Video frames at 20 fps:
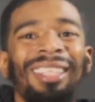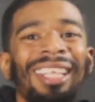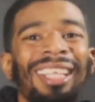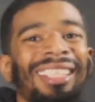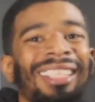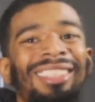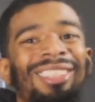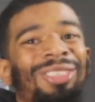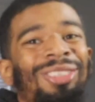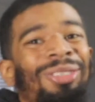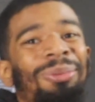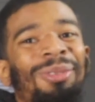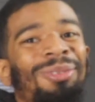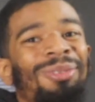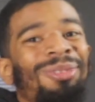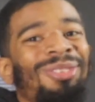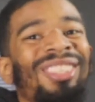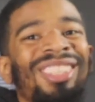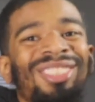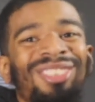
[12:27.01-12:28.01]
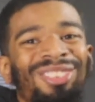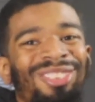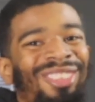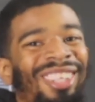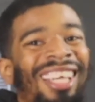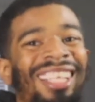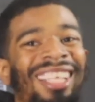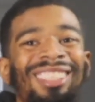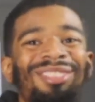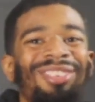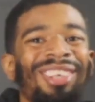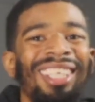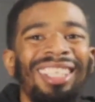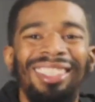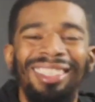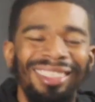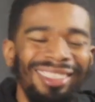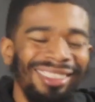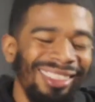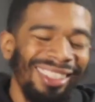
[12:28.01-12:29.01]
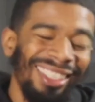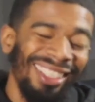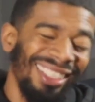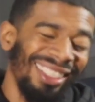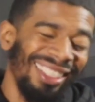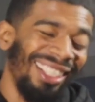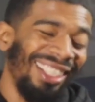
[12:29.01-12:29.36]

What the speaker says: That's superficial. That's fake. And it's like,